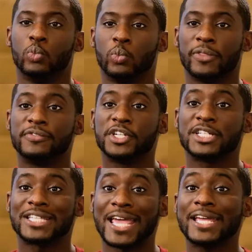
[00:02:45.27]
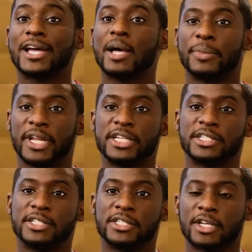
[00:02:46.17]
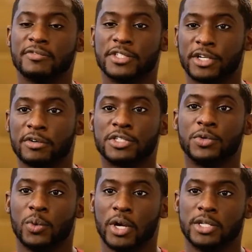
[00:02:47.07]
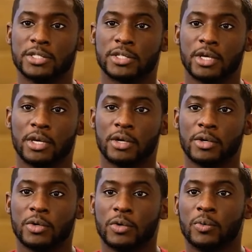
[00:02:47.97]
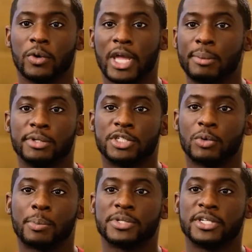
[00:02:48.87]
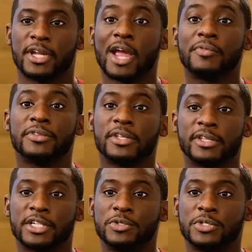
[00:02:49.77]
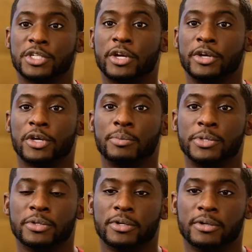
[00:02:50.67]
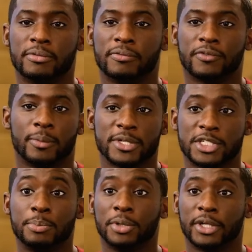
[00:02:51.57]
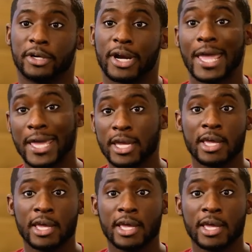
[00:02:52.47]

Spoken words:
With just 8 combinations of zeros and ones, we're able to represent everything that you see on your computer, from a simple letter A